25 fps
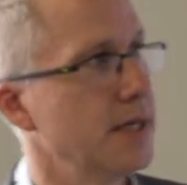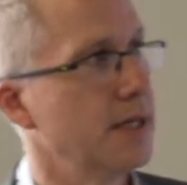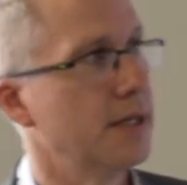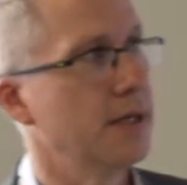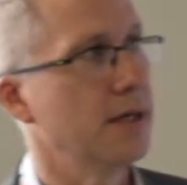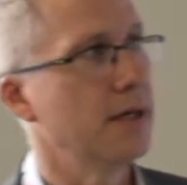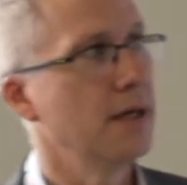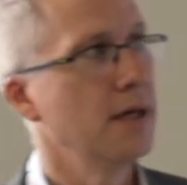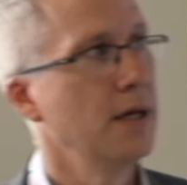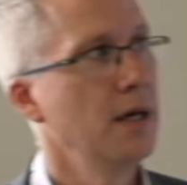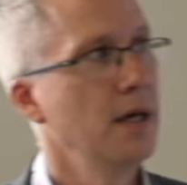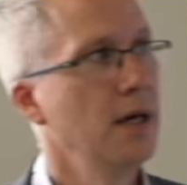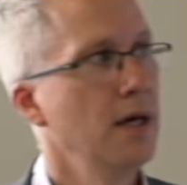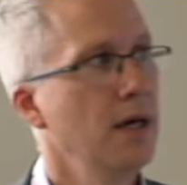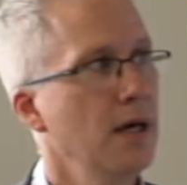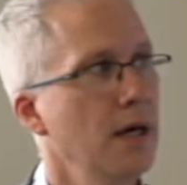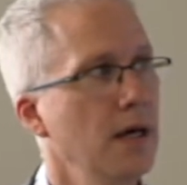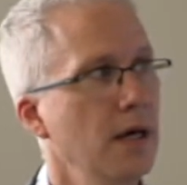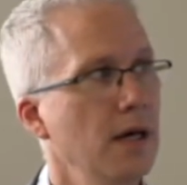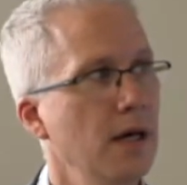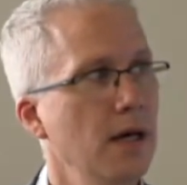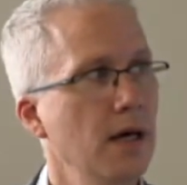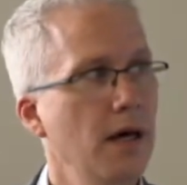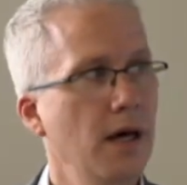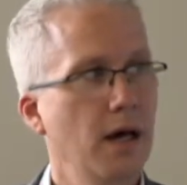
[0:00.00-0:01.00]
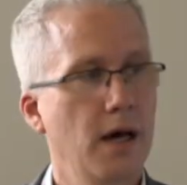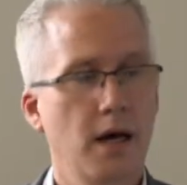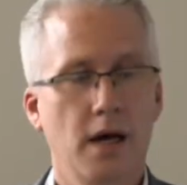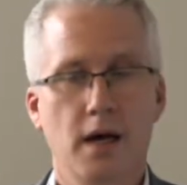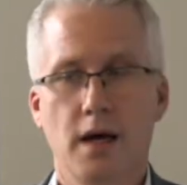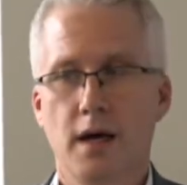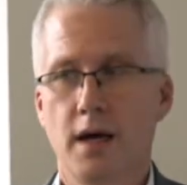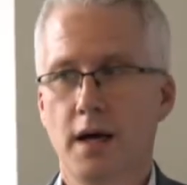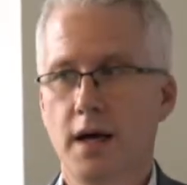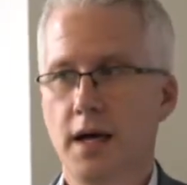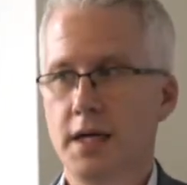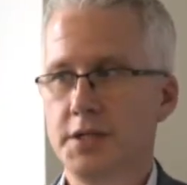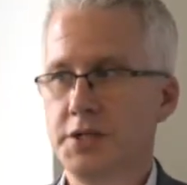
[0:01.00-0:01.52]
that
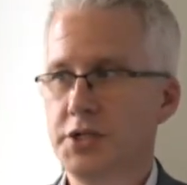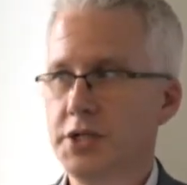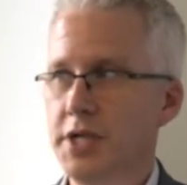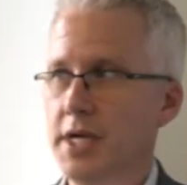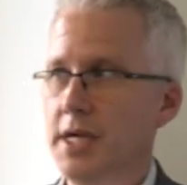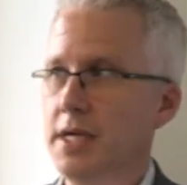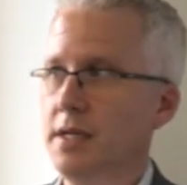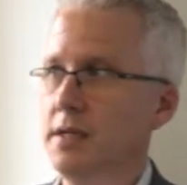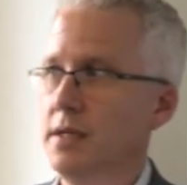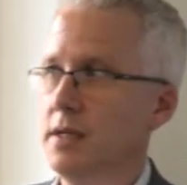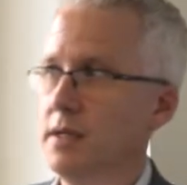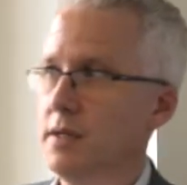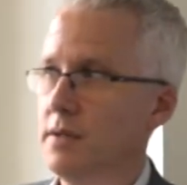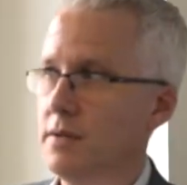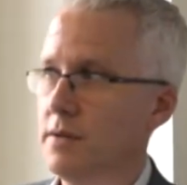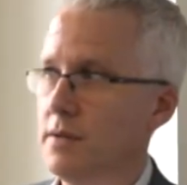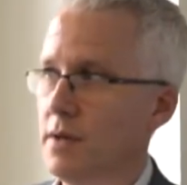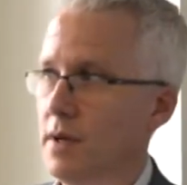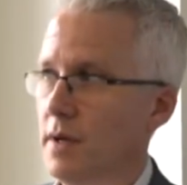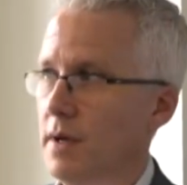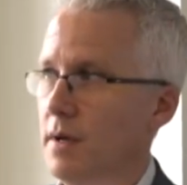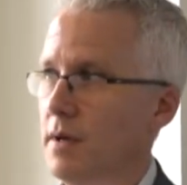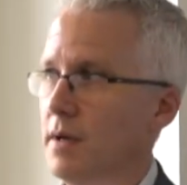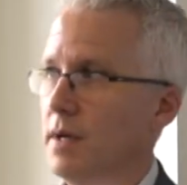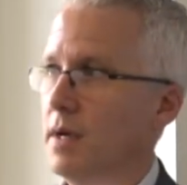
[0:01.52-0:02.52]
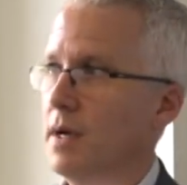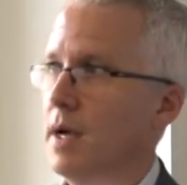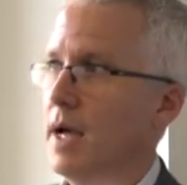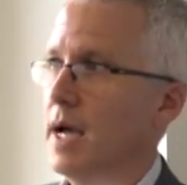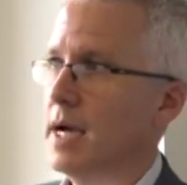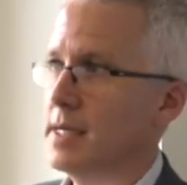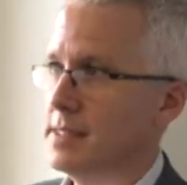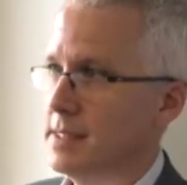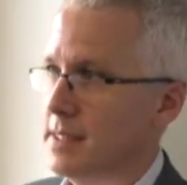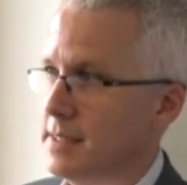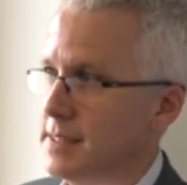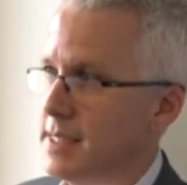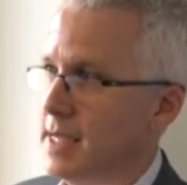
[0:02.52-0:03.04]
a gene that
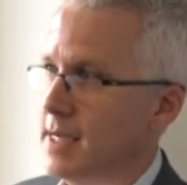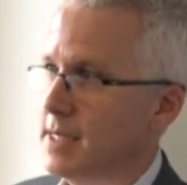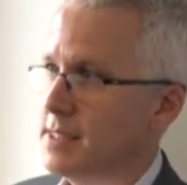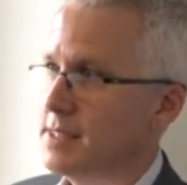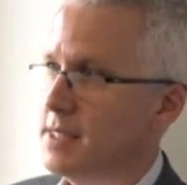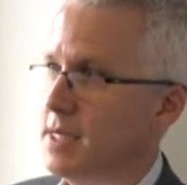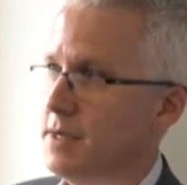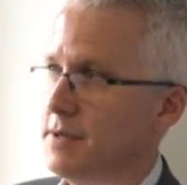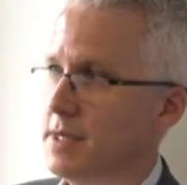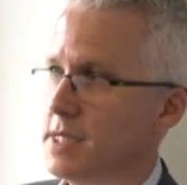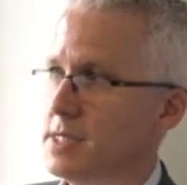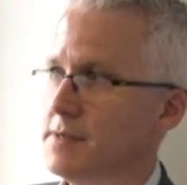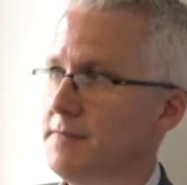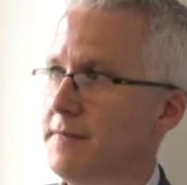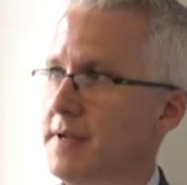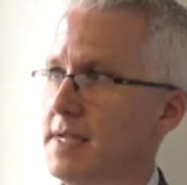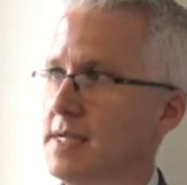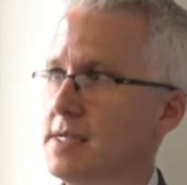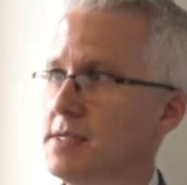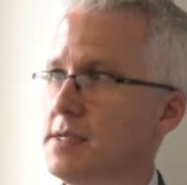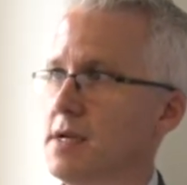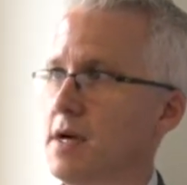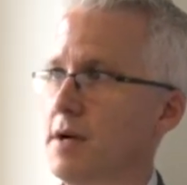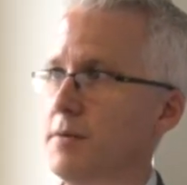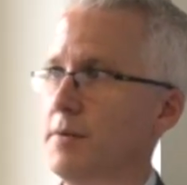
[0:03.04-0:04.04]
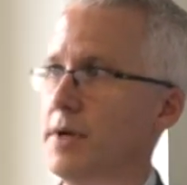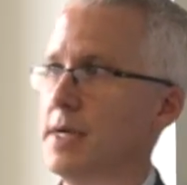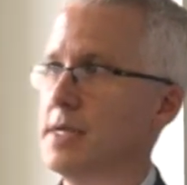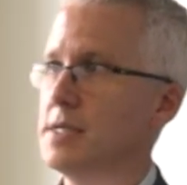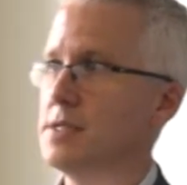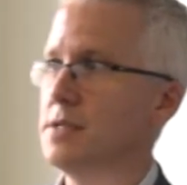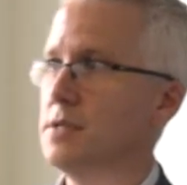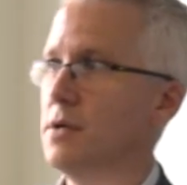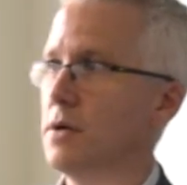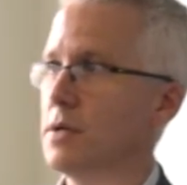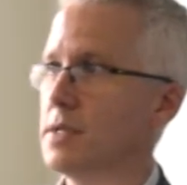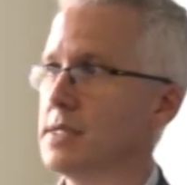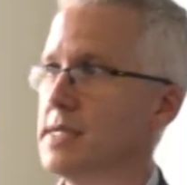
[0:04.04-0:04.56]
has a deleterious phenotype, when
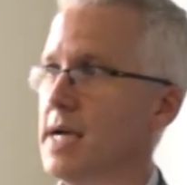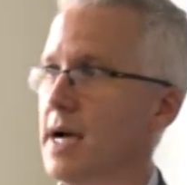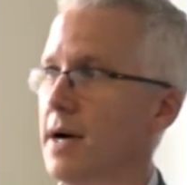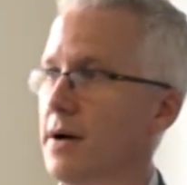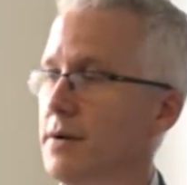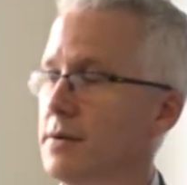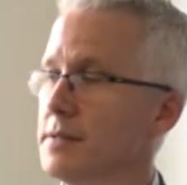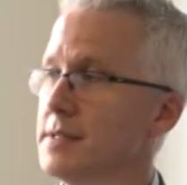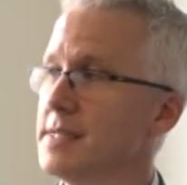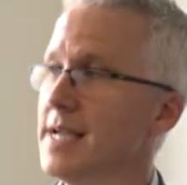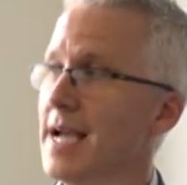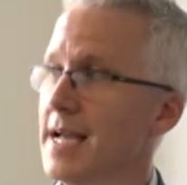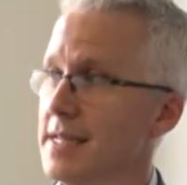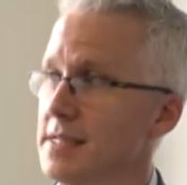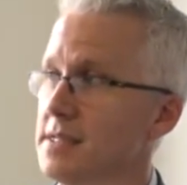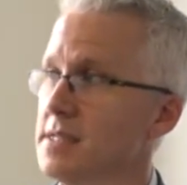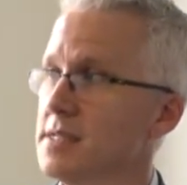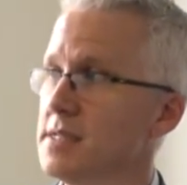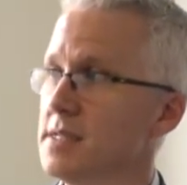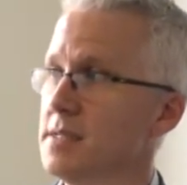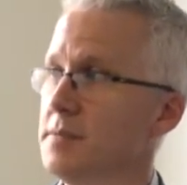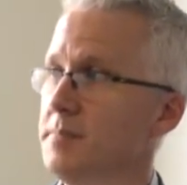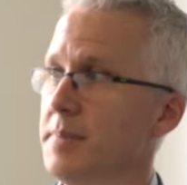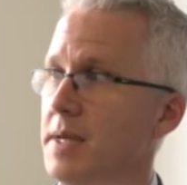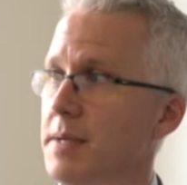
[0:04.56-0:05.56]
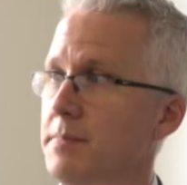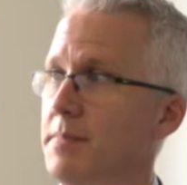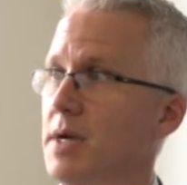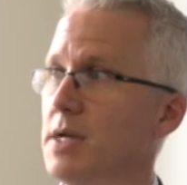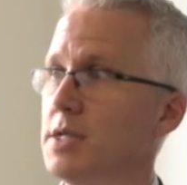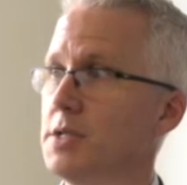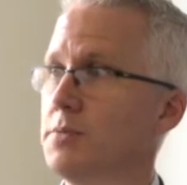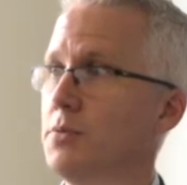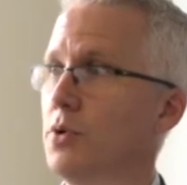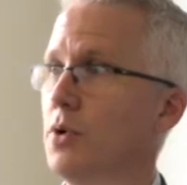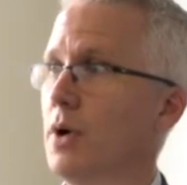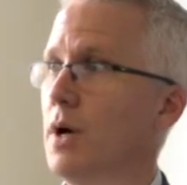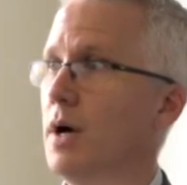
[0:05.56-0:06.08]
it's knocked out, tends to be
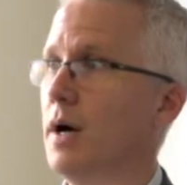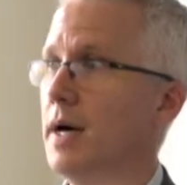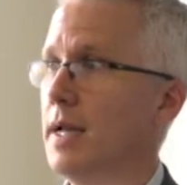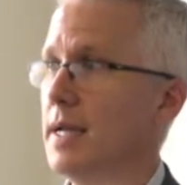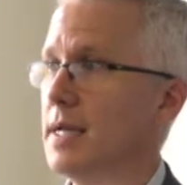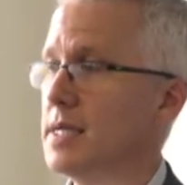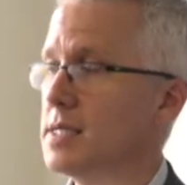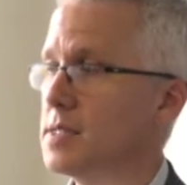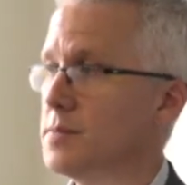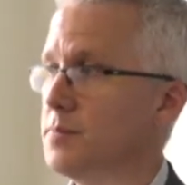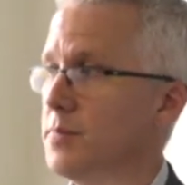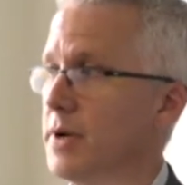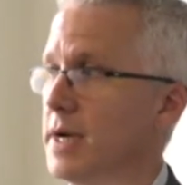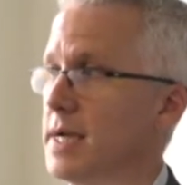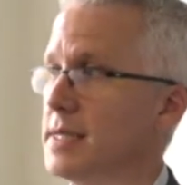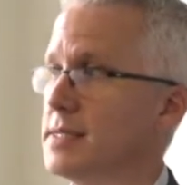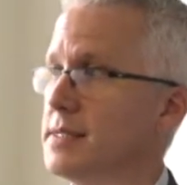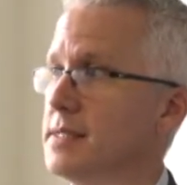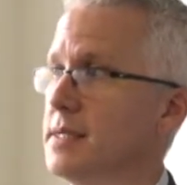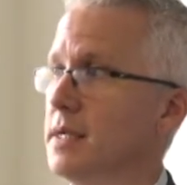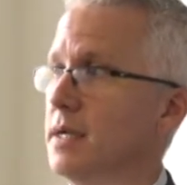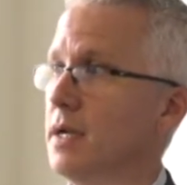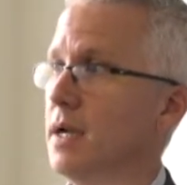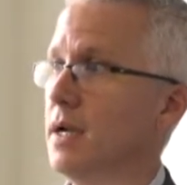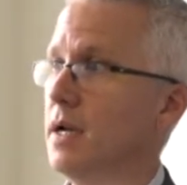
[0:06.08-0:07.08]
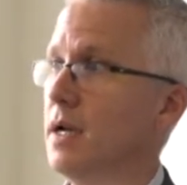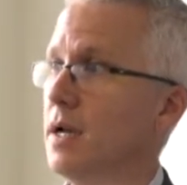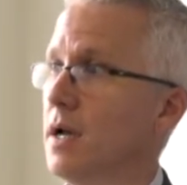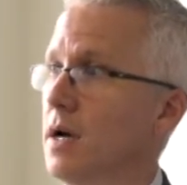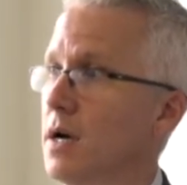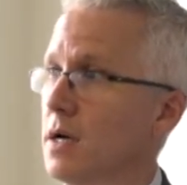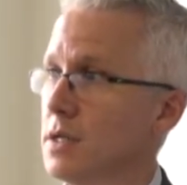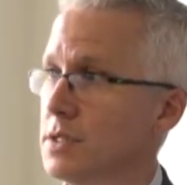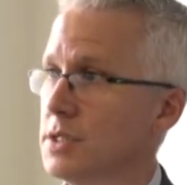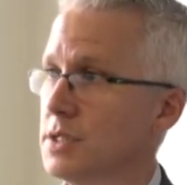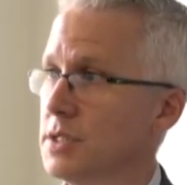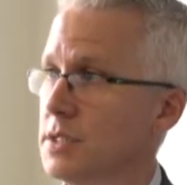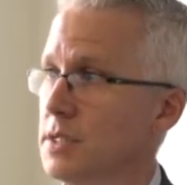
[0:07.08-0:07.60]
much more highly expressed in a
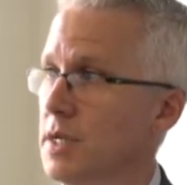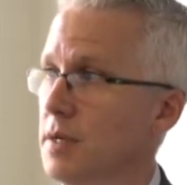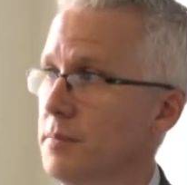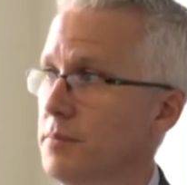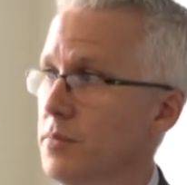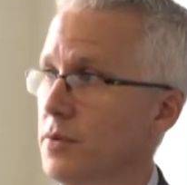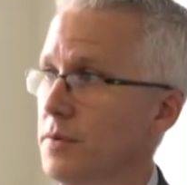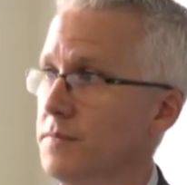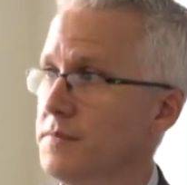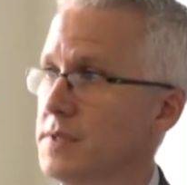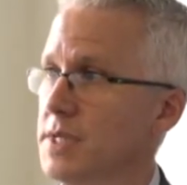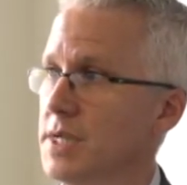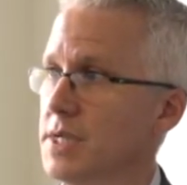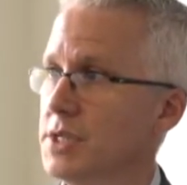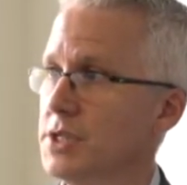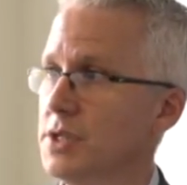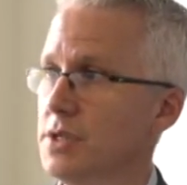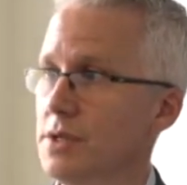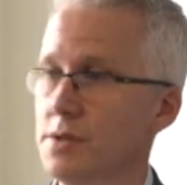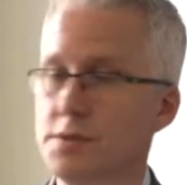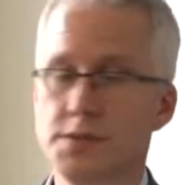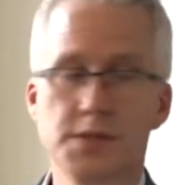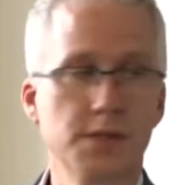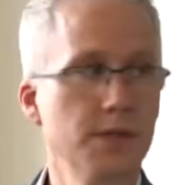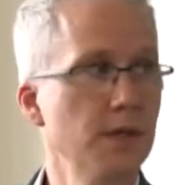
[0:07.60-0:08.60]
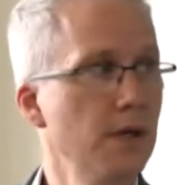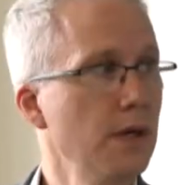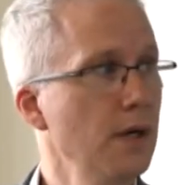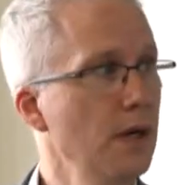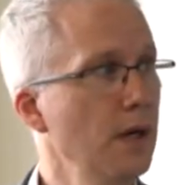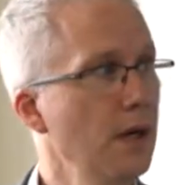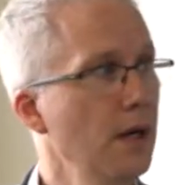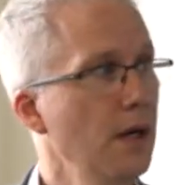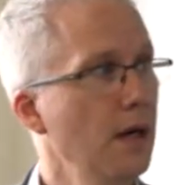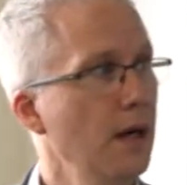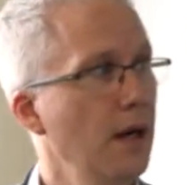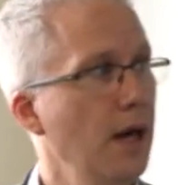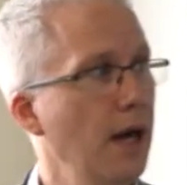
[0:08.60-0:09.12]
large number of tissues.
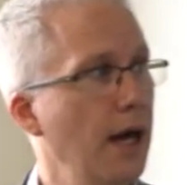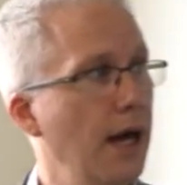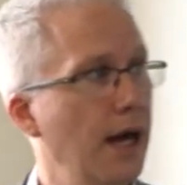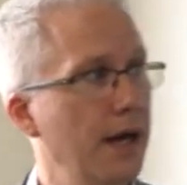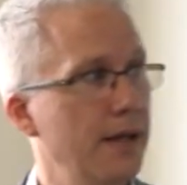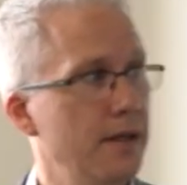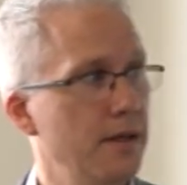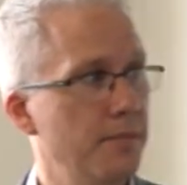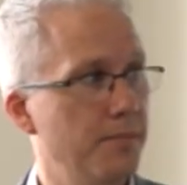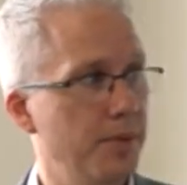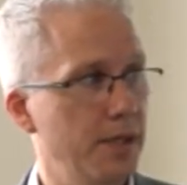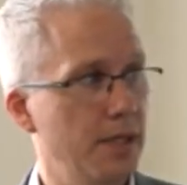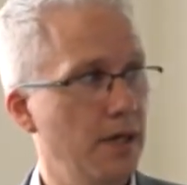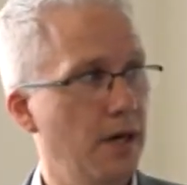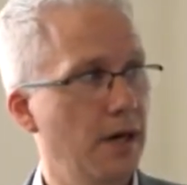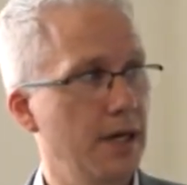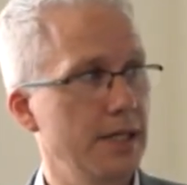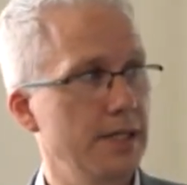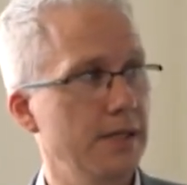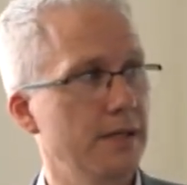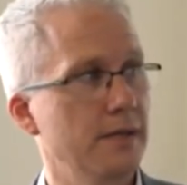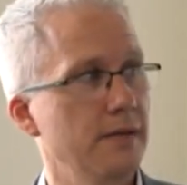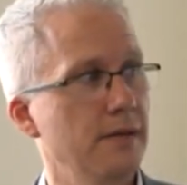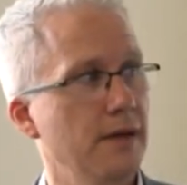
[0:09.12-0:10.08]
And the benign